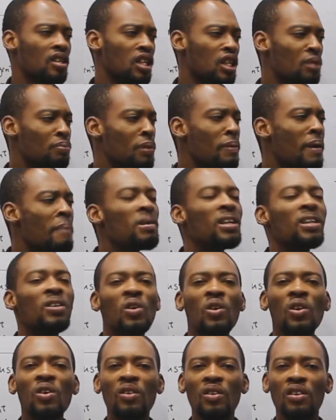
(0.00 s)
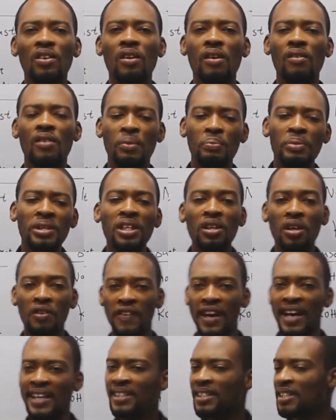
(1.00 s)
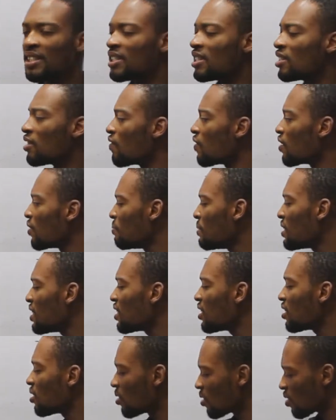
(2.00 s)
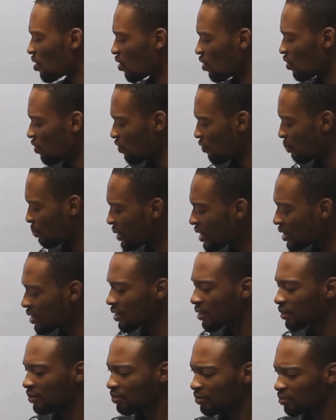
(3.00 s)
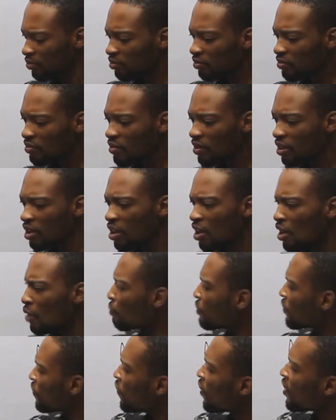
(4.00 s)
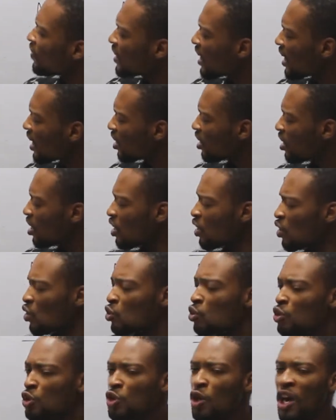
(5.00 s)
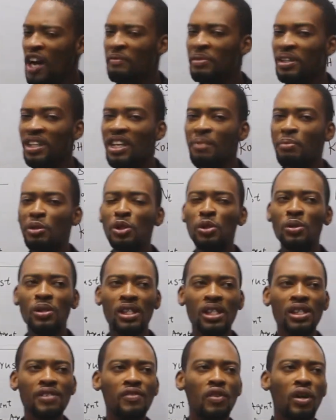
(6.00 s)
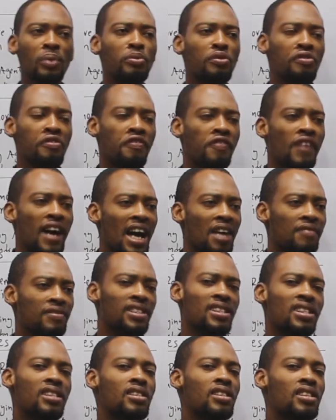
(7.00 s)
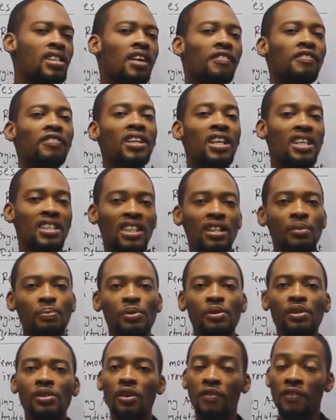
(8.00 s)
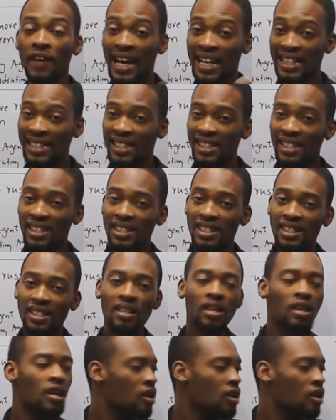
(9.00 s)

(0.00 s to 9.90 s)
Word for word: You probably know the meaning of acid, the meaning of base. Before now, would you have been able to give up to five, six, seven examples of acids?